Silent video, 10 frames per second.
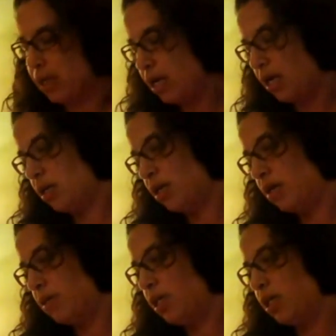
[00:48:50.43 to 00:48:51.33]

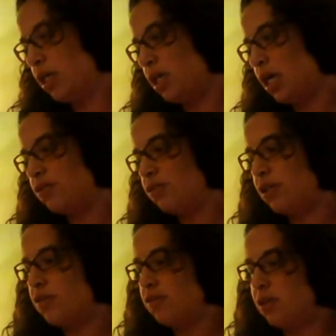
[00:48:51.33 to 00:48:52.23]
And he has a
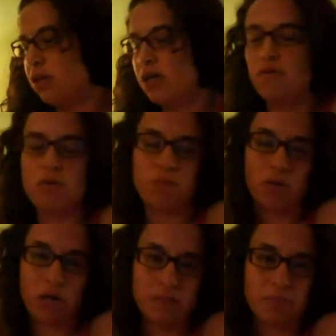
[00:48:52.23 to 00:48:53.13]
tendency to cover up
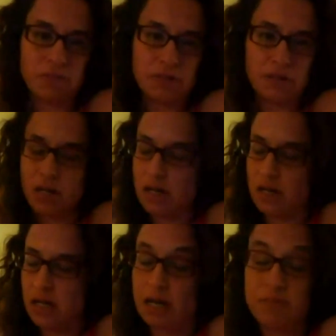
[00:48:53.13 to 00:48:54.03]
crimes.
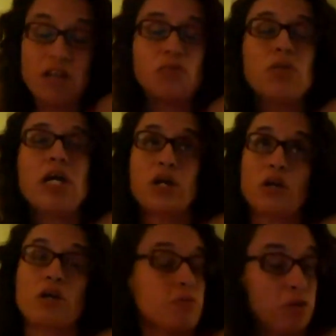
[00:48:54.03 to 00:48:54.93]
That's what I
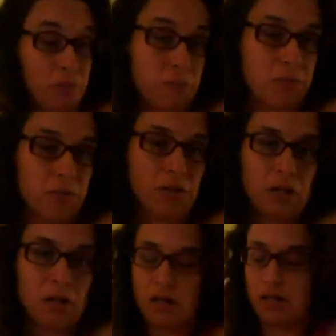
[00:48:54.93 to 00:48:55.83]
heard from other people.
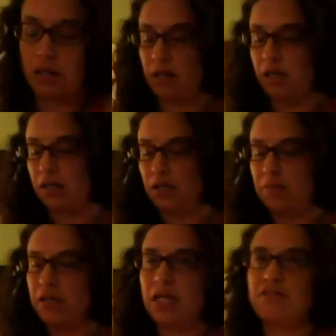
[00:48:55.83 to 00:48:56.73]
And
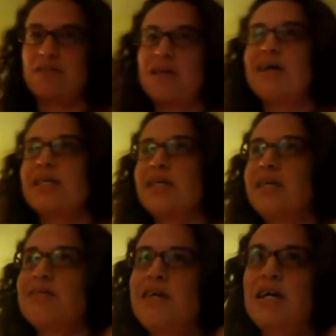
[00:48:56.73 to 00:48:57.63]
it's not
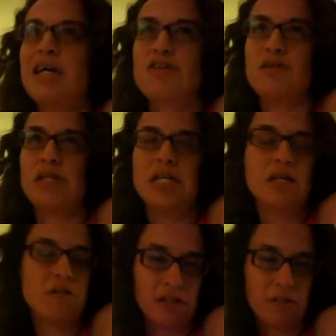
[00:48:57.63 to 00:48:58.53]
actually
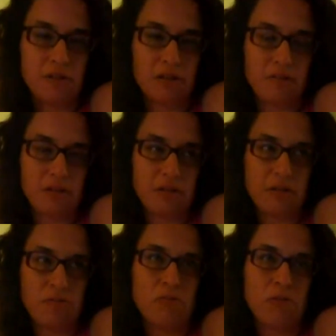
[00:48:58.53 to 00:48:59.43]
hearsay, because
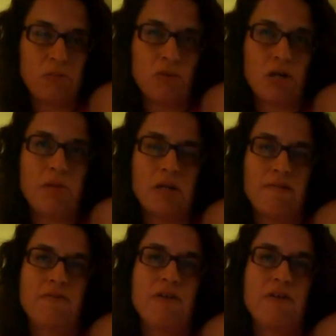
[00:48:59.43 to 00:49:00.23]
I'm sure people will come out and